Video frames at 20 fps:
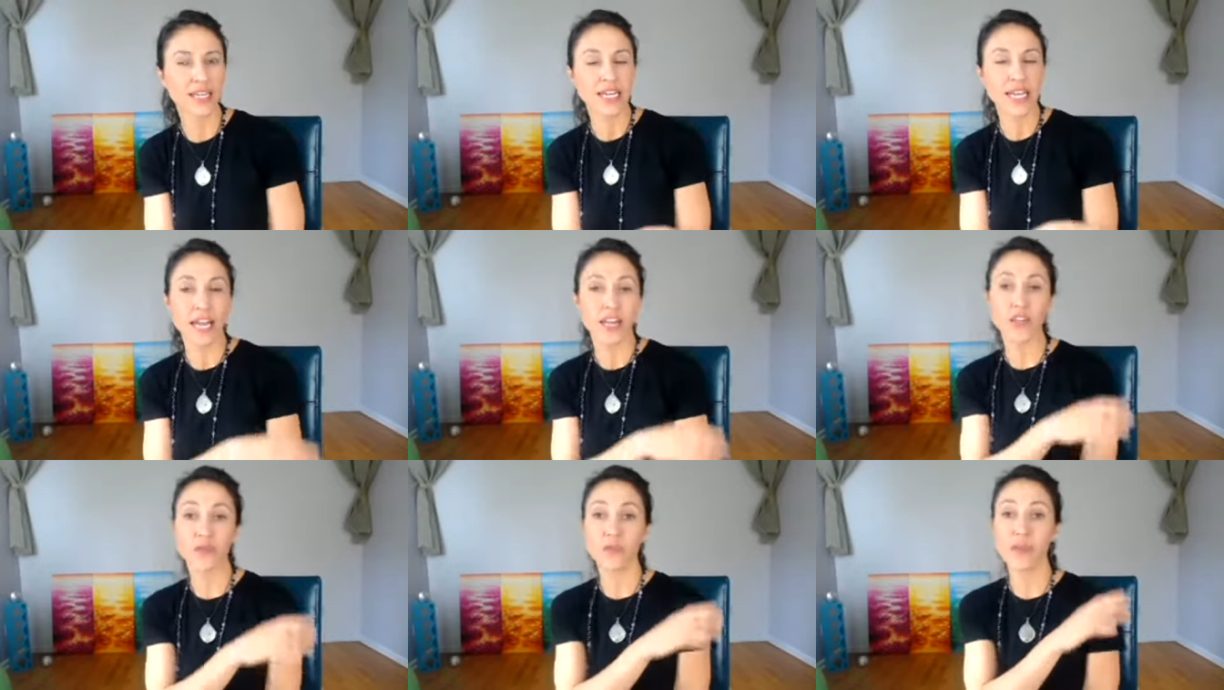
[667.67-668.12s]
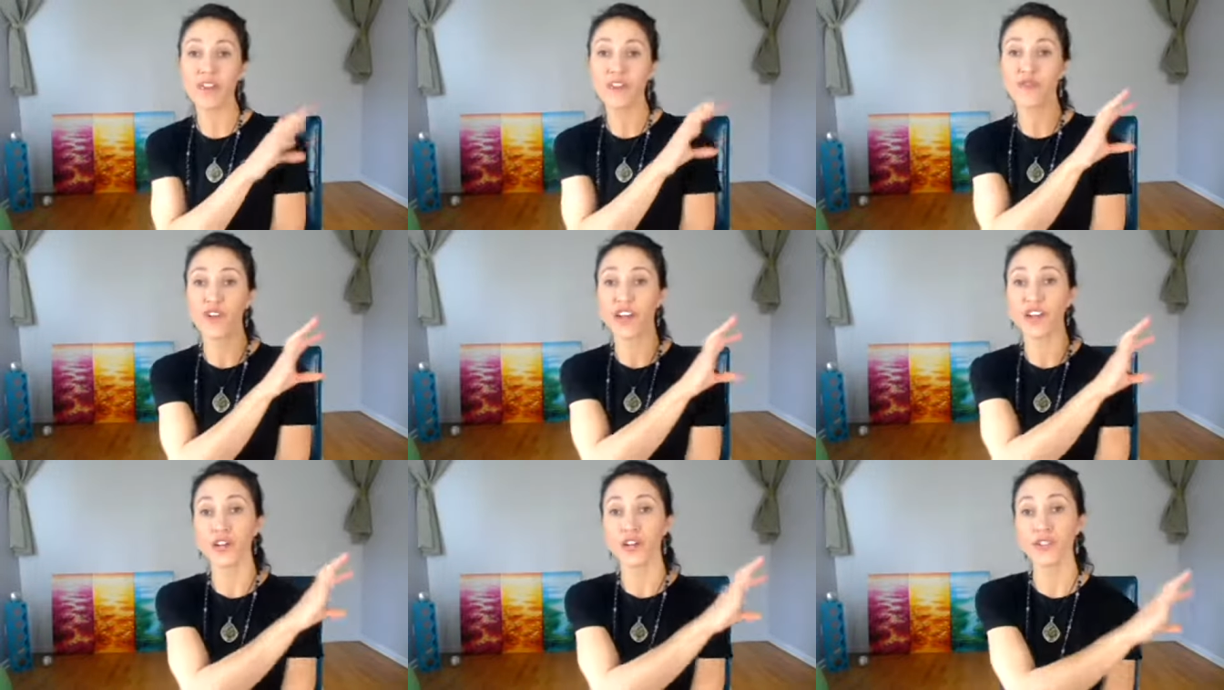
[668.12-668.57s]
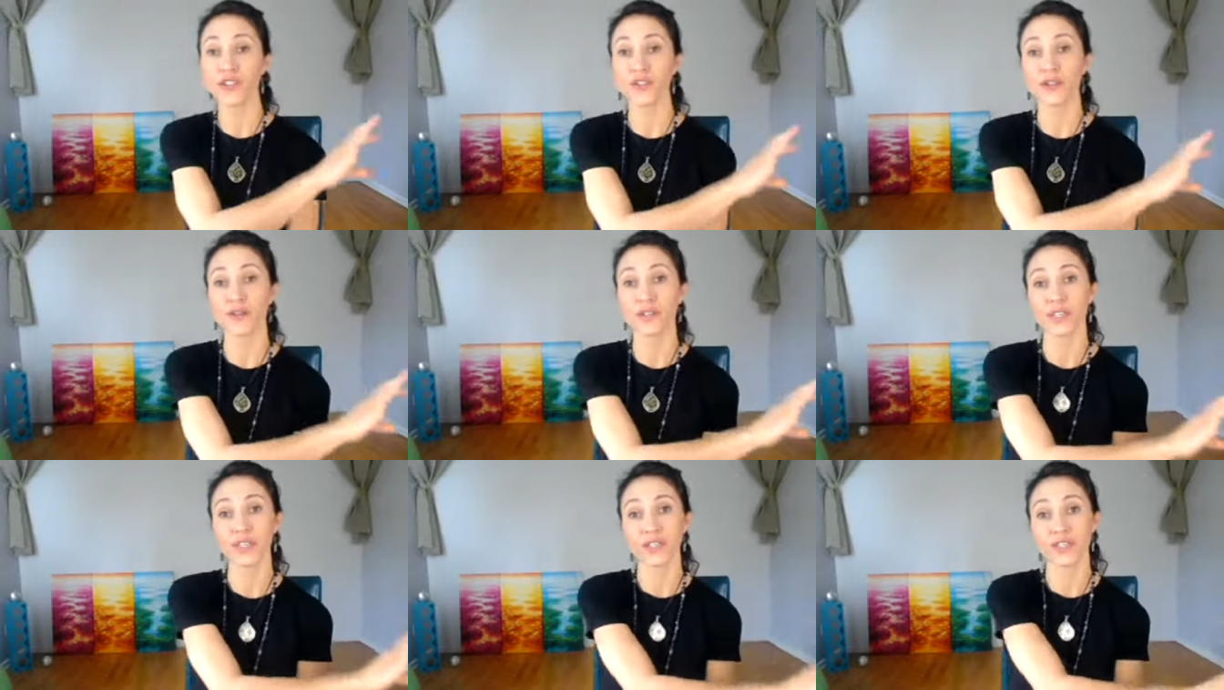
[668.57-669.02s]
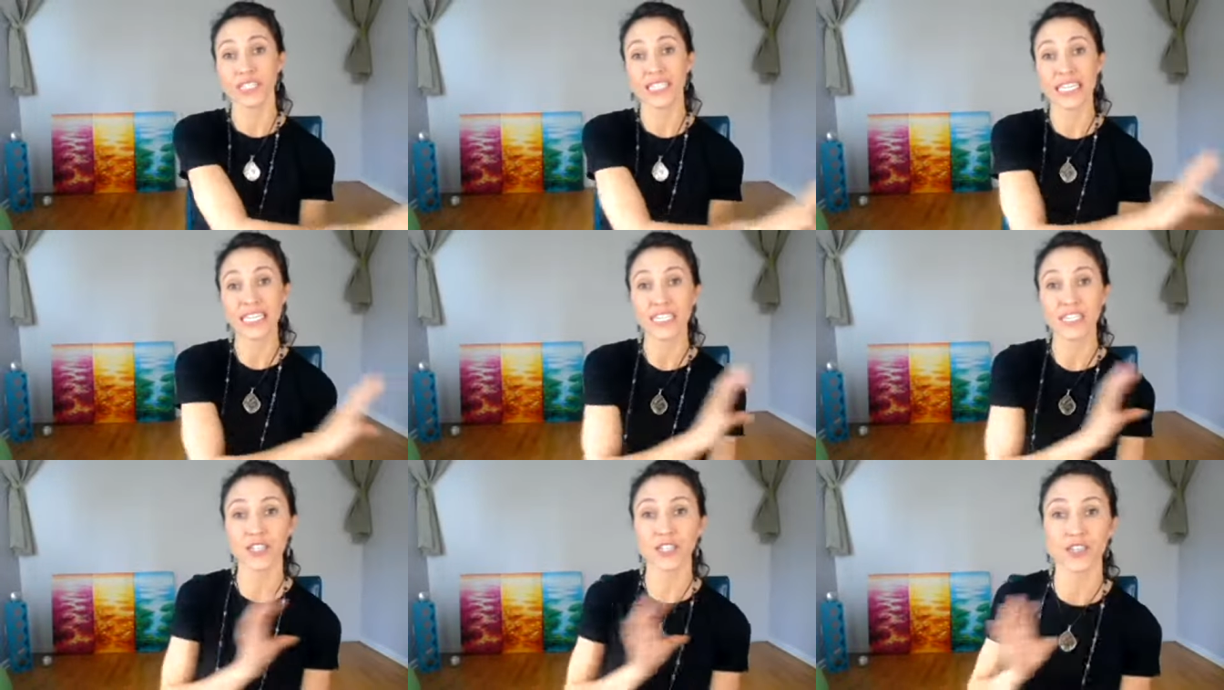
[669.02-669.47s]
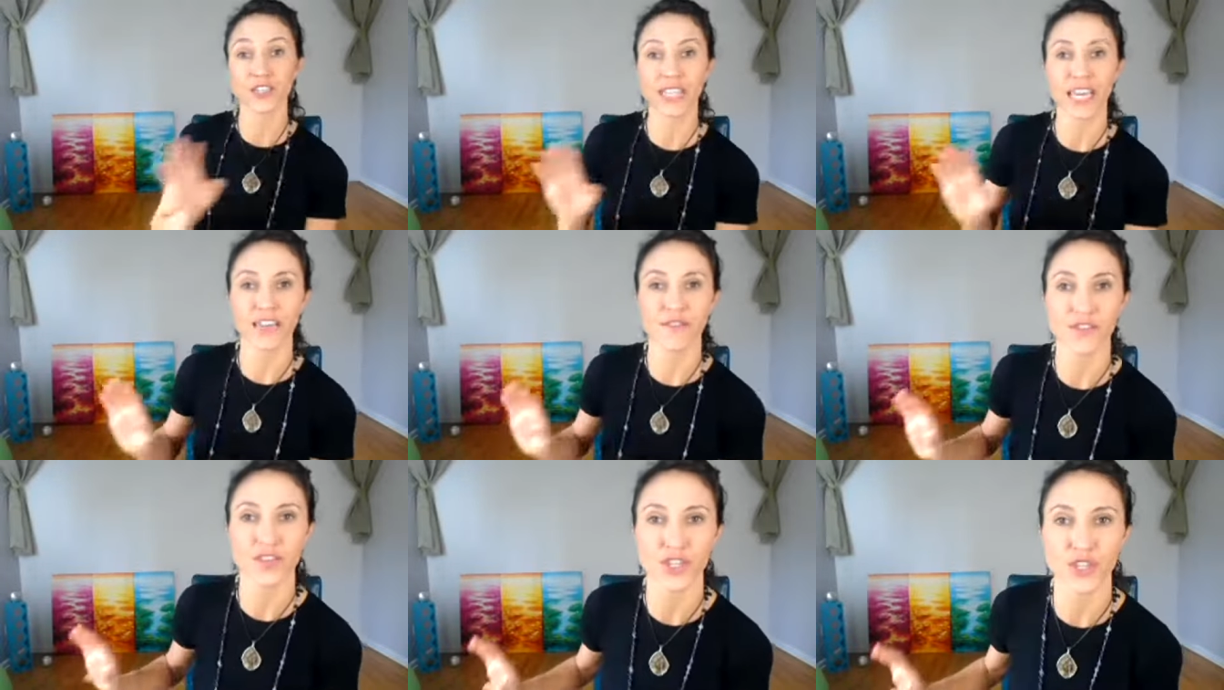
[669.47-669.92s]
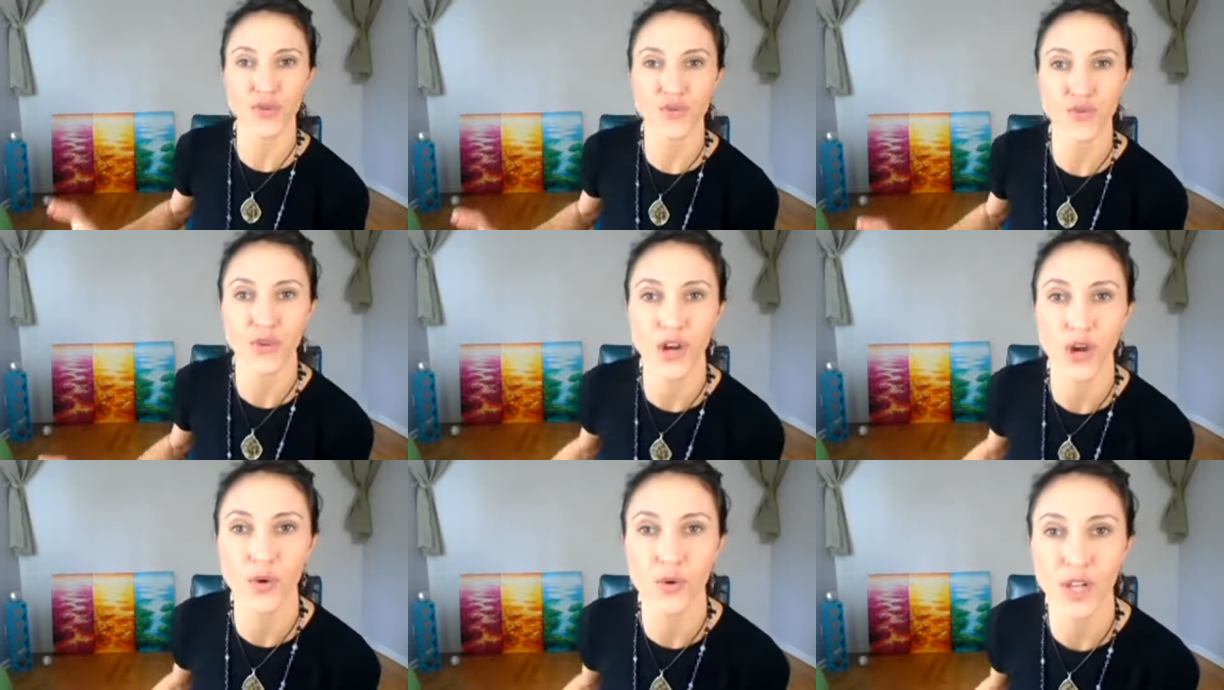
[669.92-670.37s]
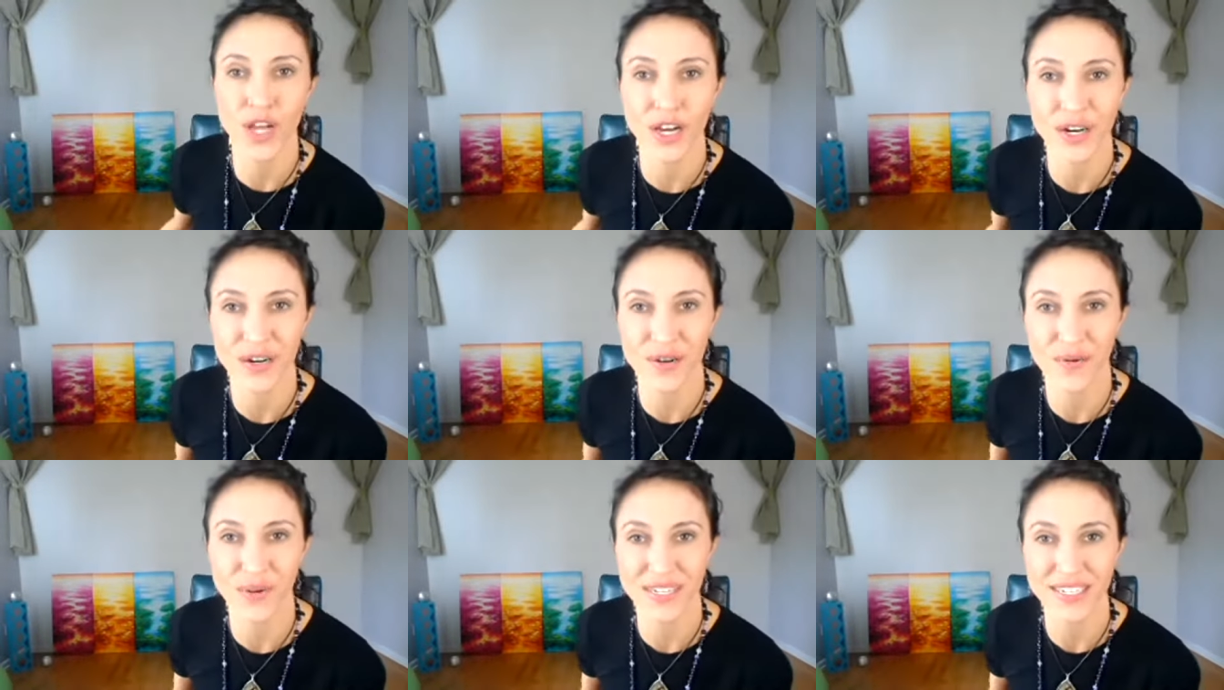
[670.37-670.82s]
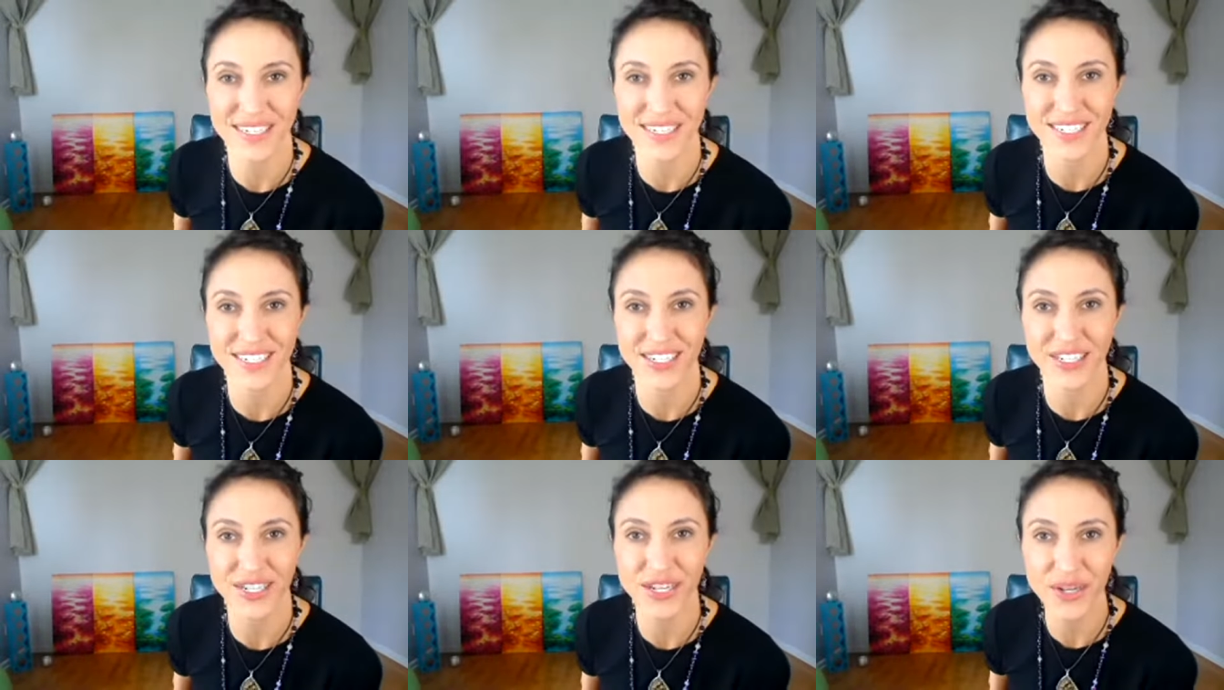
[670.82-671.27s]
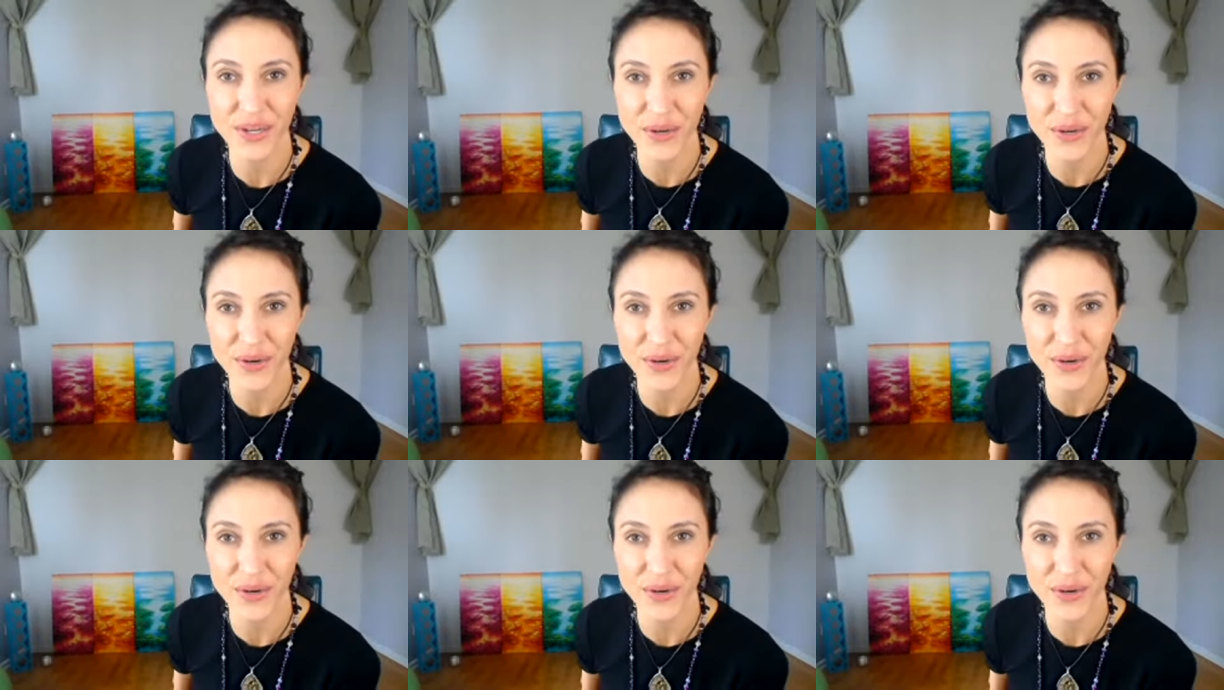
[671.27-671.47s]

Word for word: And you may find also that there's things in your life that you no longer want to do.